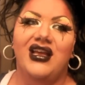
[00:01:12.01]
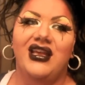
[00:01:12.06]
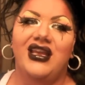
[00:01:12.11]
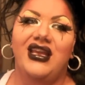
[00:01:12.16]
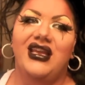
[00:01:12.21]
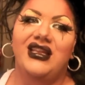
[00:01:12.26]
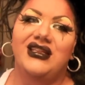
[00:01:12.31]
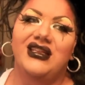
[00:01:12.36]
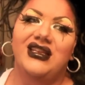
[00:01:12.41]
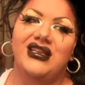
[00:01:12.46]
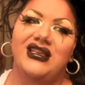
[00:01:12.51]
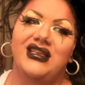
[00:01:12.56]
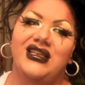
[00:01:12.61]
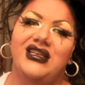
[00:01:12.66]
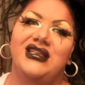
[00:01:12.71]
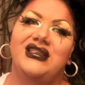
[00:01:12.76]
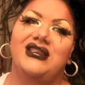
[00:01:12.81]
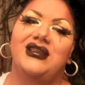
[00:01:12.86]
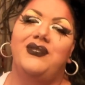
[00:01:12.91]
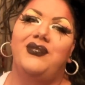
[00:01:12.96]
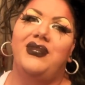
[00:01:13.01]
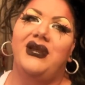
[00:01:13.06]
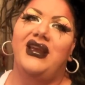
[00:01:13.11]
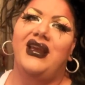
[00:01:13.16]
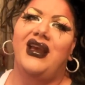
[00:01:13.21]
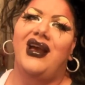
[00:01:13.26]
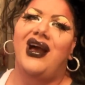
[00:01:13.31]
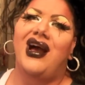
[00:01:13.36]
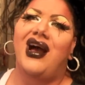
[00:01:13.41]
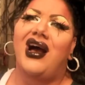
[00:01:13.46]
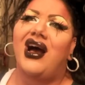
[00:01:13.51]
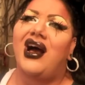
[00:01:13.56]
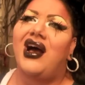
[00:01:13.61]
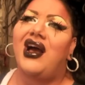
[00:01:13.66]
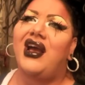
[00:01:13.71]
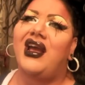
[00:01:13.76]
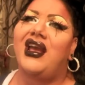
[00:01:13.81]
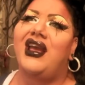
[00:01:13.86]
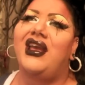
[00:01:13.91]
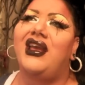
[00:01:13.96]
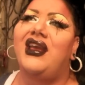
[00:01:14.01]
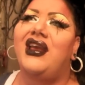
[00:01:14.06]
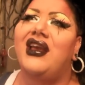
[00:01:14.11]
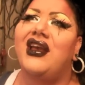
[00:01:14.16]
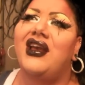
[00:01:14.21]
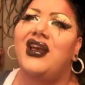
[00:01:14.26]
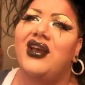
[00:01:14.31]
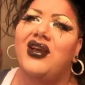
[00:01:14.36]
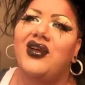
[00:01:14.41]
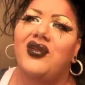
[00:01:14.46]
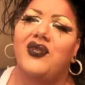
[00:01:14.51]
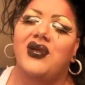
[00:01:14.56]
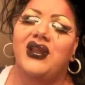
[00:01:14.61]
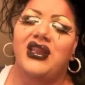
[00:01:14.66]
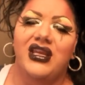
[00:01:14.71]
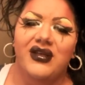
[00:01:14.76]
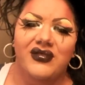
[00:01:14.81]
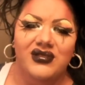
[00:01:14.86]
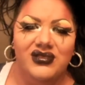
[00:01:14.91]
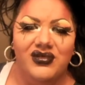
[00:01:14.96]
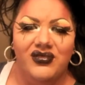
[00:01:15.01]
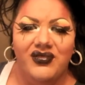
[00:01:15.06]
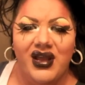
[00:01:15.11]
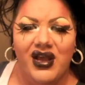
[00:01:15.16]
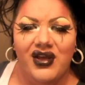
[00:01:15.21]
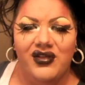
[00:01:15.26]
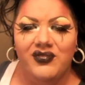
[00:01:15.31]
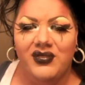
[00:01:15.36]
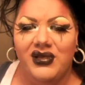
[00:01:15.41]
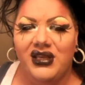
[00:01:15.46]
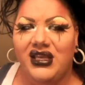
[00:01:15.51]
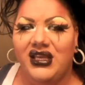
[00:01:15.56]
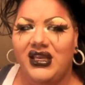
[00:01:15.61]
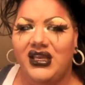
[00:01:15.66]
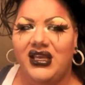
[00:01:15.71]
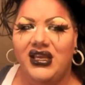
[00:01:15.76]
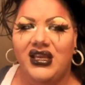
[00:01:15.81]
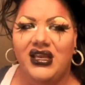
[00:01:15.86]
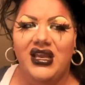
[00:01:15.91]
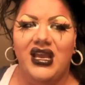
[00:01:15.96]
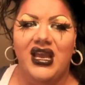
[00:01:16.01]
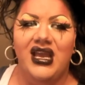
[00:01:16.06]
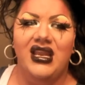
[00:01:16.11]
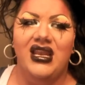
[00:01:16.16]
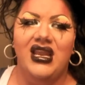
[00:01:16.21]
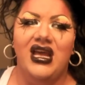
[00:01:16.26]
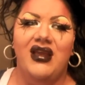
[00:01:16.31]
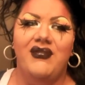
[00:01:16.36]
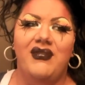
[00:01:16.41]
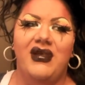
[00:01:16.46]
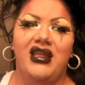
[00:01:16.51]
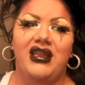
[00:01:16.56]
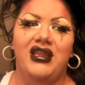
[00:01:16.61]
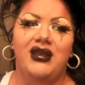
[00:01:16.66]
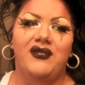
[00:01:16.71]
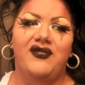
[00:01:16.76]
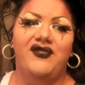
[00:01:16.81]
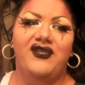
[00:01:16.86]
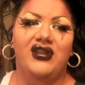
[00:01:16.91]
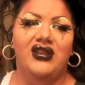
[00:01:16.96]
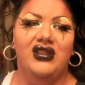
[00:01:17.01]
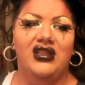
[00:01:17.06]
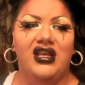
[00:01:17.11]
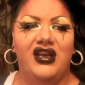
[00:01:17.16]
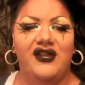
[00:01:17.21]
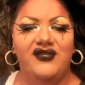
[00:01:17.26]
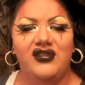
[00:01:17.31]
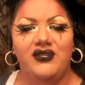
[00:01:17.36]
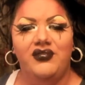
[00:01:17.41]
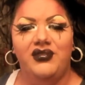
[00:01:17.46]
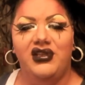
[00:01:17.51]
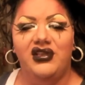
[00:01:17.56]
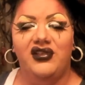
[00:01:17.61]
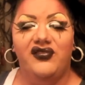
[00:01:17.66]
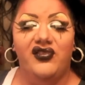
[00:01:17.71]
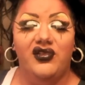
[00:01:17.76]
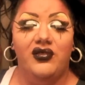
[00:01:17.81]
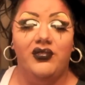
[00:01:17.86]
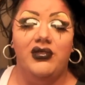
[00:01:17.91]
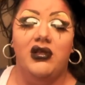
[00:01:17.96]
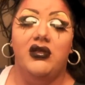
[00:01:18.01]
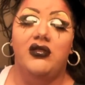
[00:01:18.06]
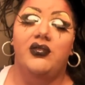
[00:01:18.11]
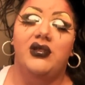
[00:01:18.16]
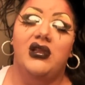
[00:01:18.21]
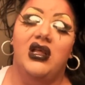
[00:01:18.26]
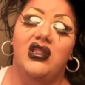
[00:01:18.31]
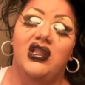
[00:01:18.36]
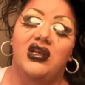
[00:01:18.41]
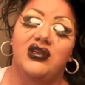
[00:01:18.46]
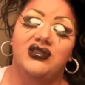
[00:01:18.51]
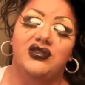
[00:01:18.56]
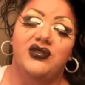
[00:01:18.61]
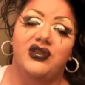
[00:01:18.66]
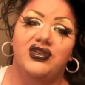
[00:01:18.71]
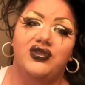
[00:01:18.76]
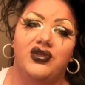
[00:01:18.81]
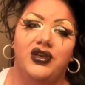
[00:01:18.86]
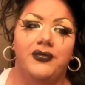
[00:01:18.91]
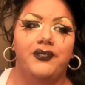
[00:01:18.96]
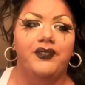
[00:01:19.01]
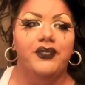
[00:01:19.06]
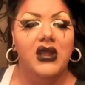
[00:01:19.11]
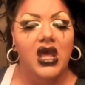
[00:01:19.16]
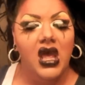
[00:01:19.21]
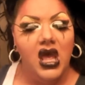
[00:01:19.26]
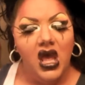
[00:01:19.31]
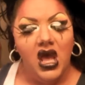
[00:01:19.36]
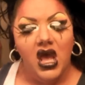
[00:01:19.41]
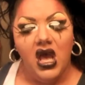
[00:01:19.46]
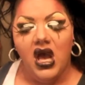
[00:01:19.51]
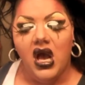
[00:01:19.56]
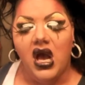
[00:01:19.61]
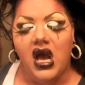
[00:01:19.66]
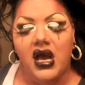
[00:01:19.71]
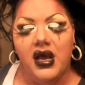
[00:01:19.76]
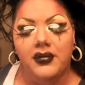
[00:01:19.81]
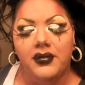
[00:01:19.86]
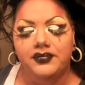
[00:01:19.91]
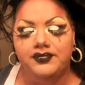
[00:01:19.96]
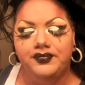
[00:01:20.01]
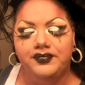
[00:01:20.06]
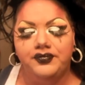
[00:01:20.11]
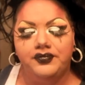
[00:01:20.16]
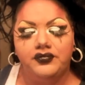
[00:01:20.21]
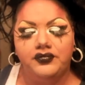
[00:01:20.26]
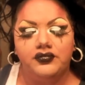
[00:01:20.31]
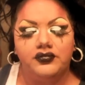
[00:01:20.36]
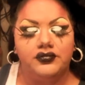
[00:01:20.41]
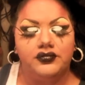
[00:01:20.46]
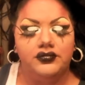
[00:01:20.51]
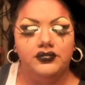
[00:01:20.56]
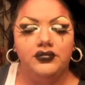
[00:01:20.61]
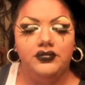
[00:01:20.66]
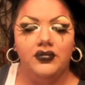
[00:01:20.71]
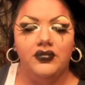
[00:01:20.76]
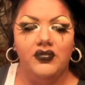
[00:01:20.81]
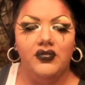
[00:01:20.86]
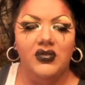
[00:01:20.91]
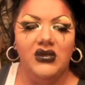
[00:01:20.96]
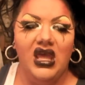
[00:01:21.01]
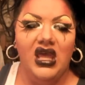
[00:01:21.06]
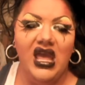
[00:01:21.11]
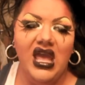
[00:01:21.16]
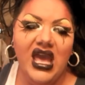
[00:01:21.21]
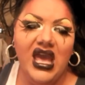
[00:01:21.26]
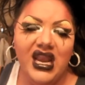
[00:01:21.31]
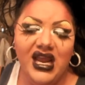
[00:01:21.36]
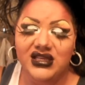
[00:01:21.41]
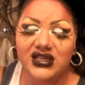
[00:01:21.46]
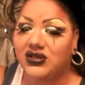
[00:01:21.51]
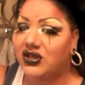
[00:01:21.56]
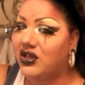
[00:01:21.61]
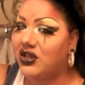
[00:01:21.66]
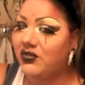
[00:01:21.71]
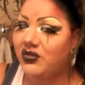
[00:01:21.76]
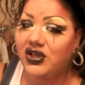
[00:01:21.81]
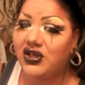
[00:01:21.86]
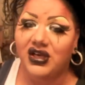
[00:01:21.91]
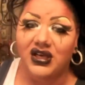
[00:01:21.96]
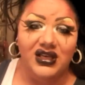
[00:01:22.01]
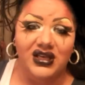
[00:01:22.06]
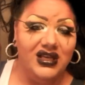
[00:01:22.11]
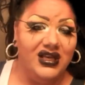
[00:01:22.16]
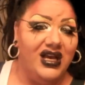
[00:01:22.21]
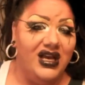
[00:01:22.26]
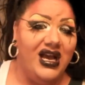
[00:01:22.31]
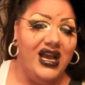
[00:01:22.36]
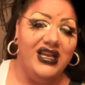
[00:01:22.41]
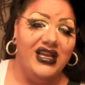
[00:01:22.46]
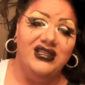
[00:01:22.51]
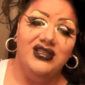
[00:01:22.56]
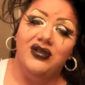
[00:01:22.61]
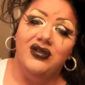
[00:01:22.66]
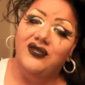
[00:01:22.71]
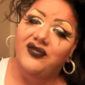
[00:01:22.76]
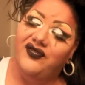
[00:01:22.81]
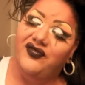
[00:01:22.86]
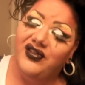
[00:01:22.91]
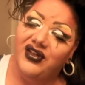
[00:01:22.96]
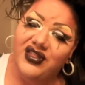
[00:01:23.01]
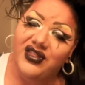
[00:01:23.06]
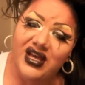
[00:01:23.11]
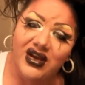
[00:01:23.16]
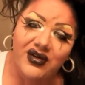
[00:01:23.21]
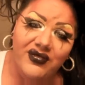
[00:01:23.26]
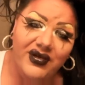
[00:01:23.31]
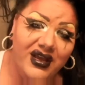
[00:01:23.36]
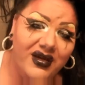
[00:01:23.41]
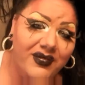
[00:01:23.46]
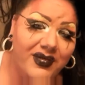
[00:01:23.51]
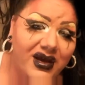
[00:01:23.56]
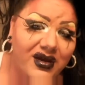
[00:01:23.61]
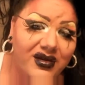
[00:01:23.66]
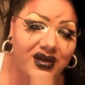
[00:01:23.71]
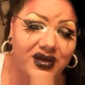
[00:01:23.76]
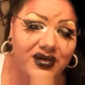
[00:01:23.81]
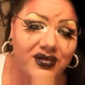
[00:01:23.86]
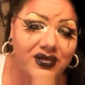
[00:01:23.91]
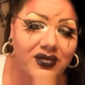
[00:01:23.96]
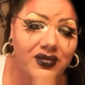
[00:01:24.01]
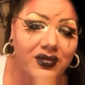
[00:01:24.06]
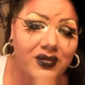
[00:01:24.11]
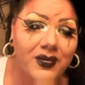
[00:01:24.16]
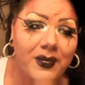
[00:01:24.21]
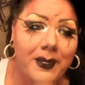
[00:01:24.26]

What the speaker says: he didn't need to be high when he was around me and I made him feel loved and beautiful and blah, blah, long story short. And I told him, look, I don't feel that way about you.